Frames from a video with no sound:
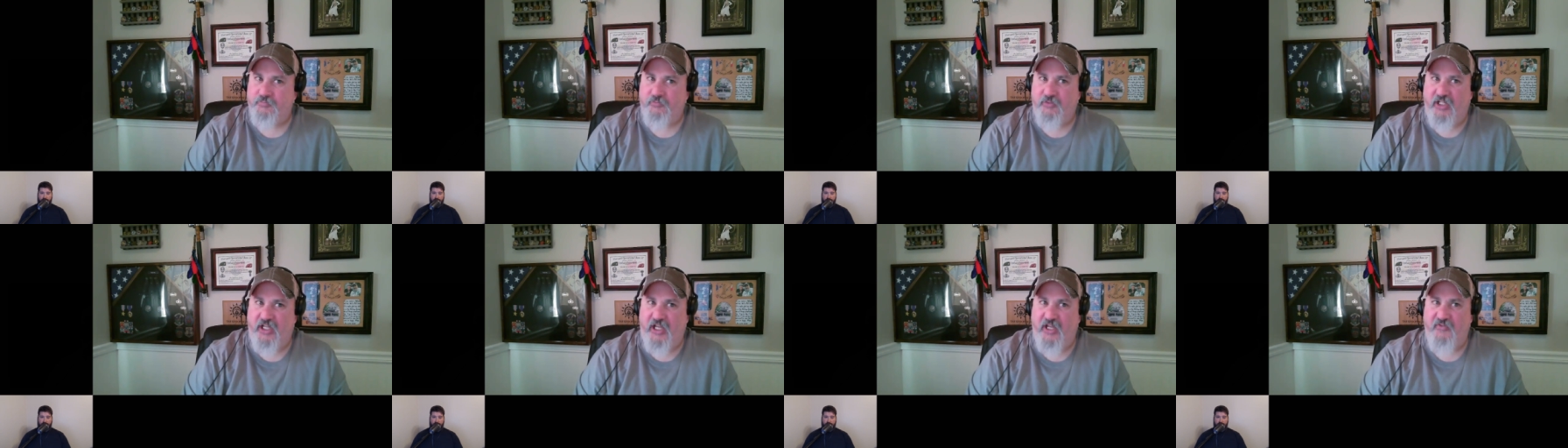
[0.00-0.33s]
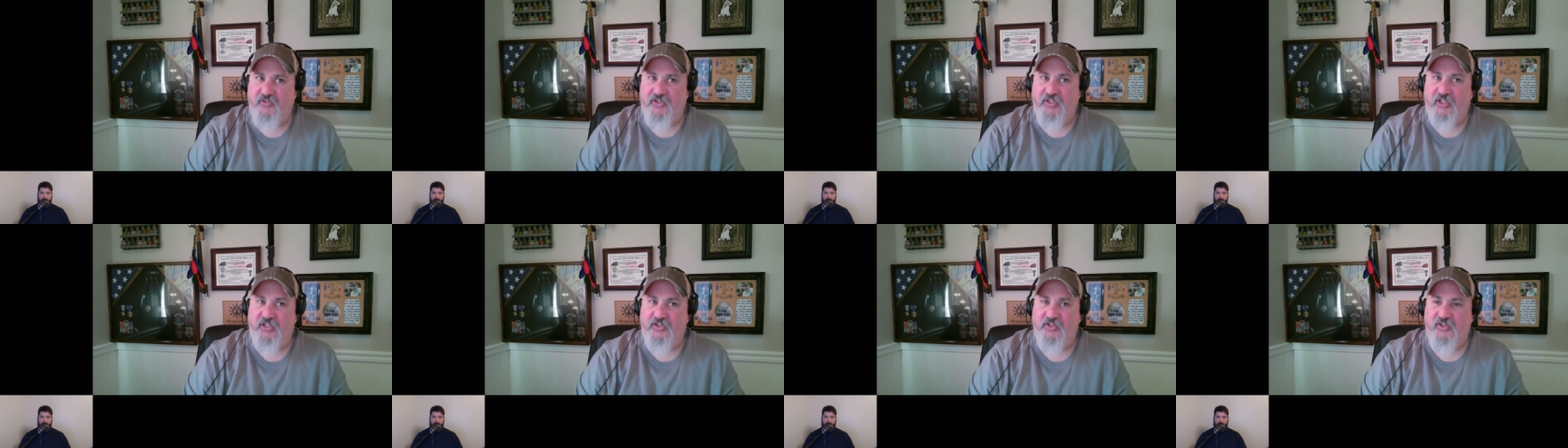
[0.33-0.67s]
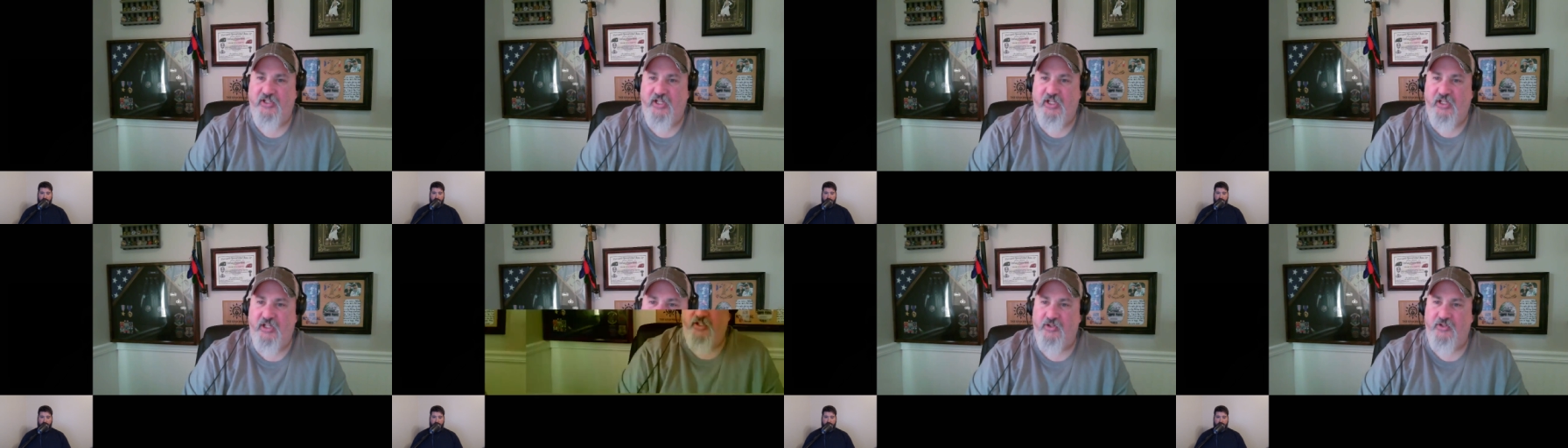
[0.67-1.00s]

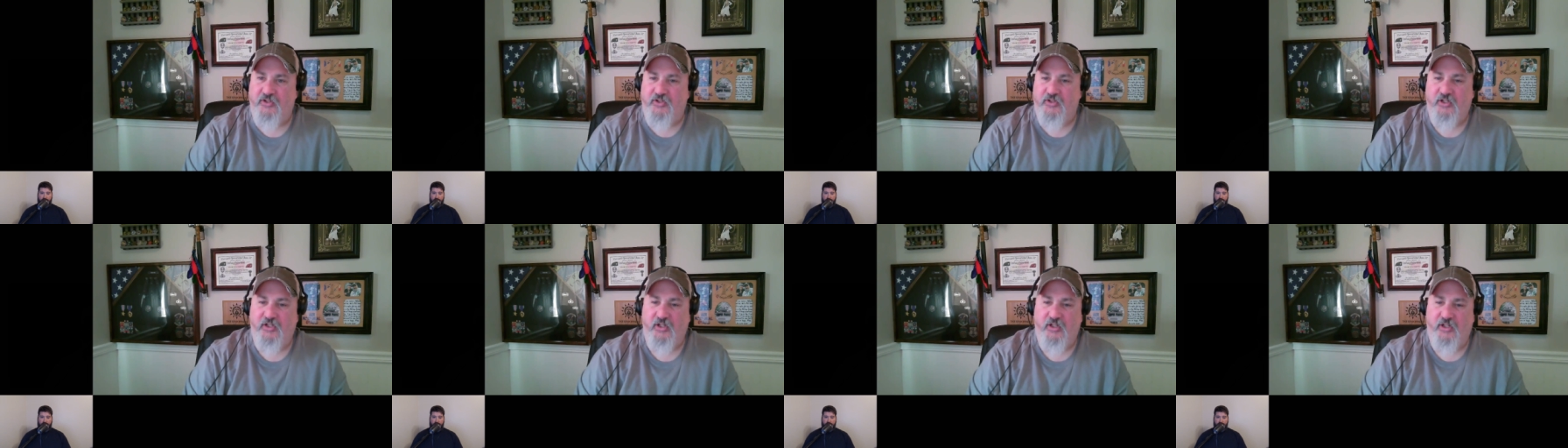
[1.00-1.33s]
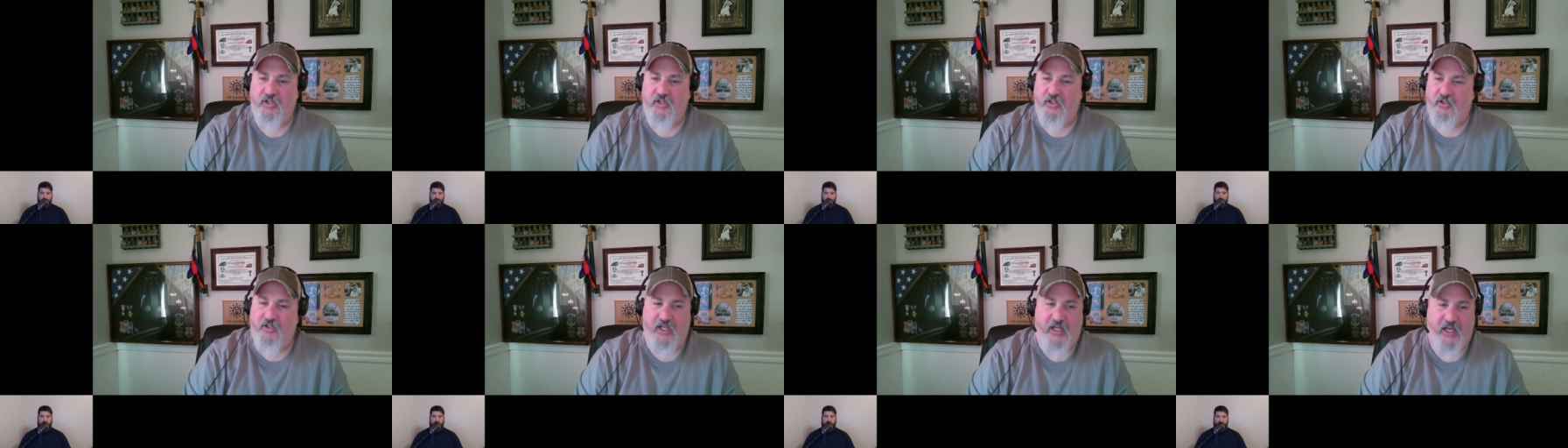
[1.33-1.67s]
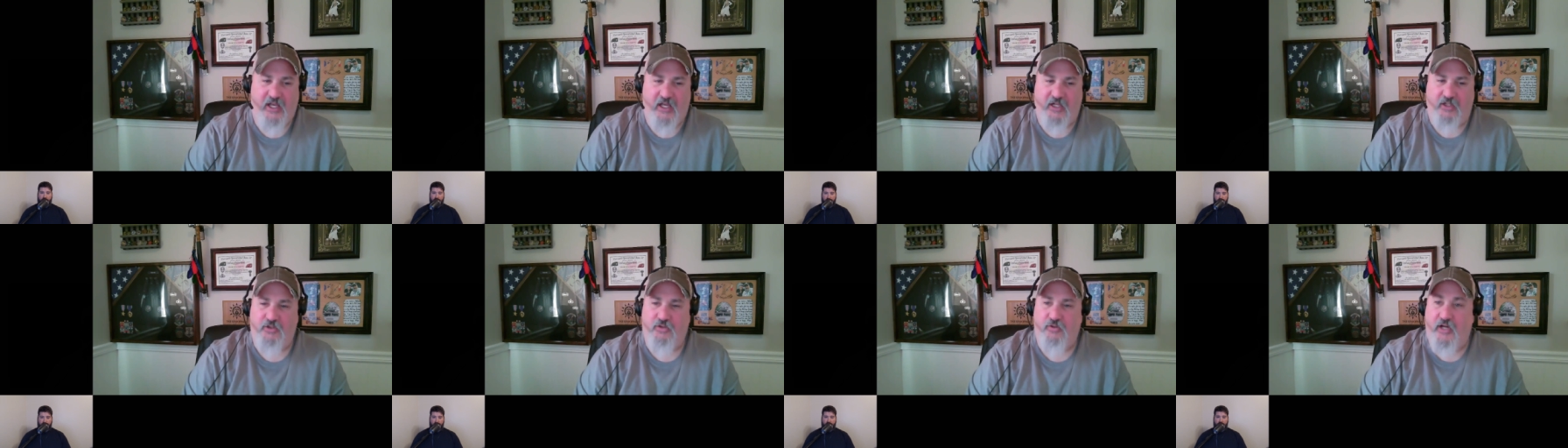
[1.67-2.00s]
F-16s that
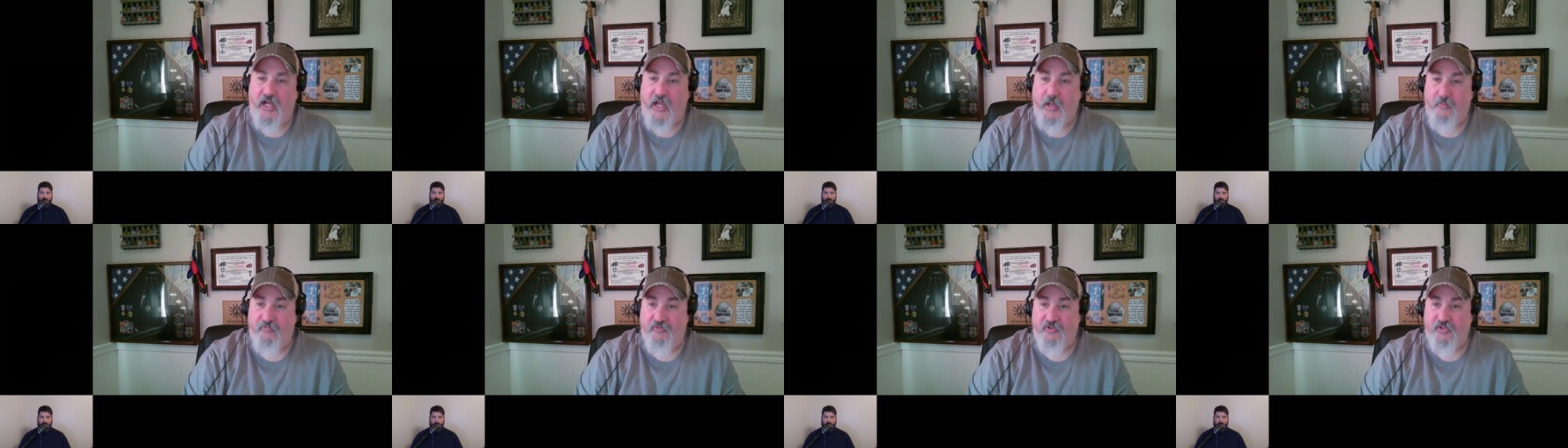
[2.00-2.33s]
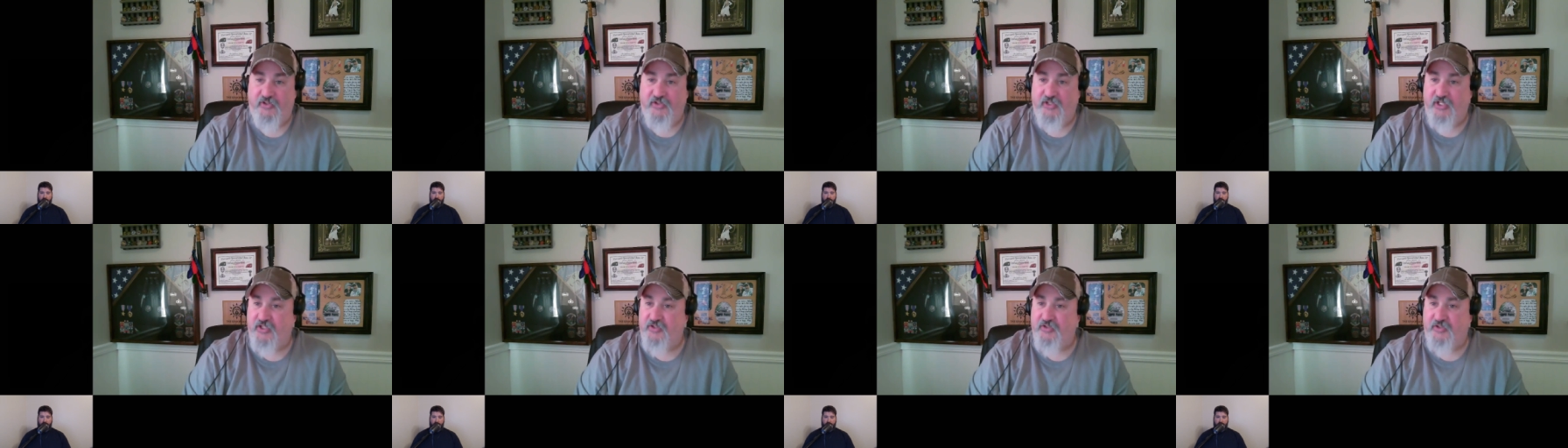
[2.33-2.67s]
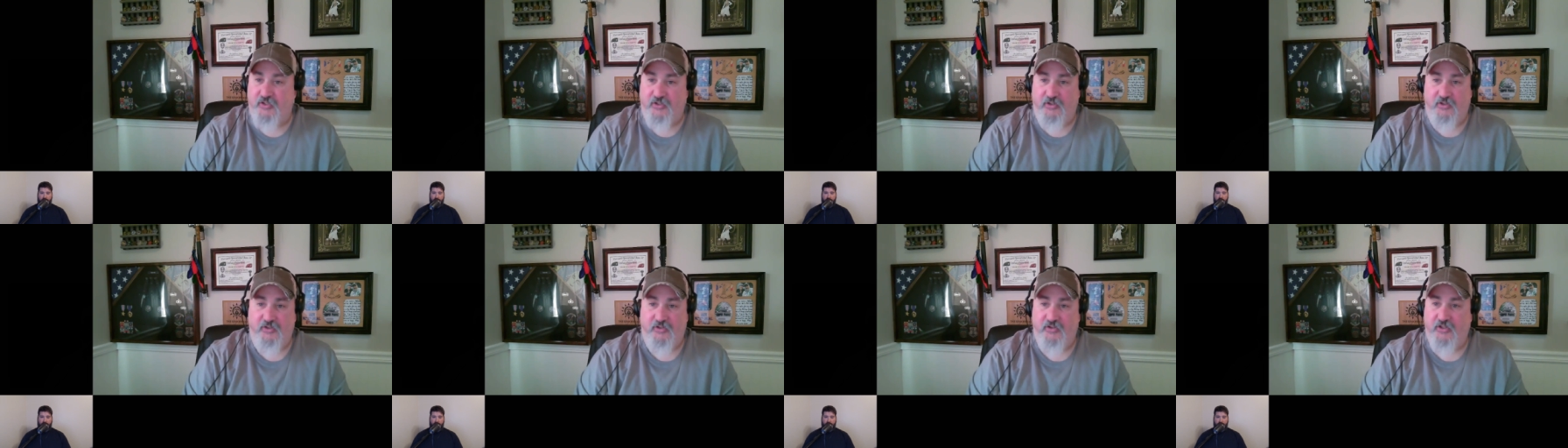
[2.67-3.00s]
had crap for
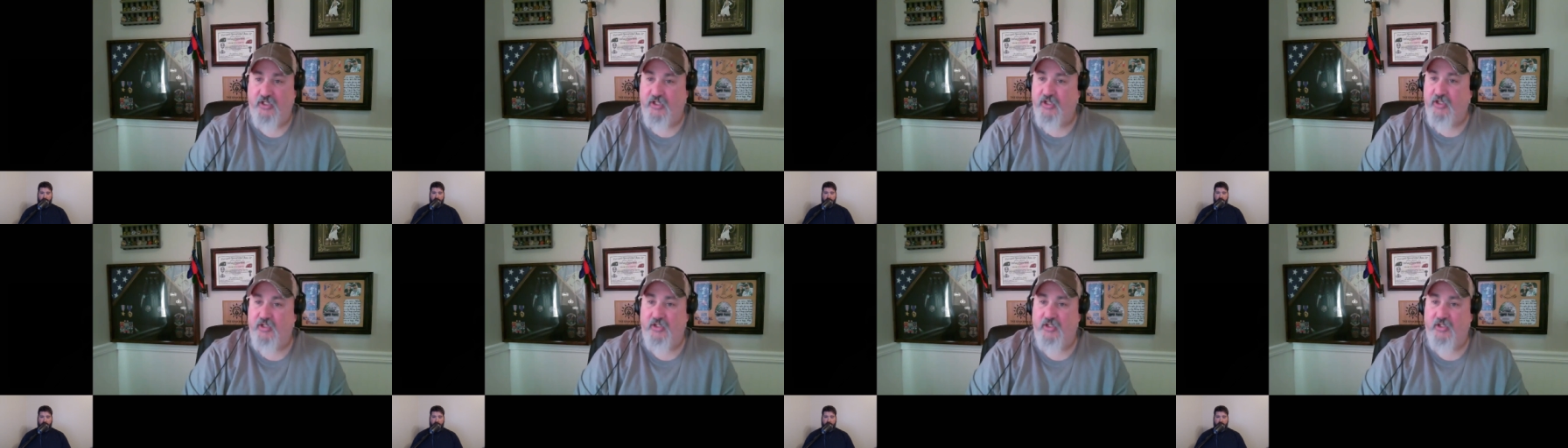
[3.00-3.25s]
sensors,